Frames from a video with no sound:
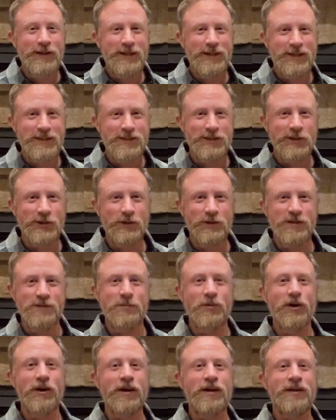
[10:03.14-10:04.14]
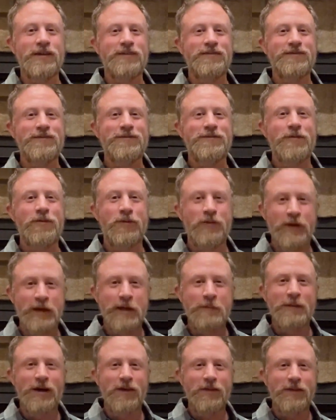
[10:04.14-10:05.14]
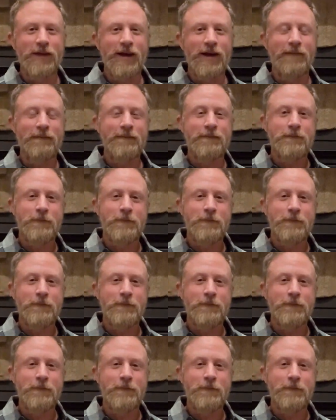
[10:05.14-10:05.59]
a children's book. Think about that.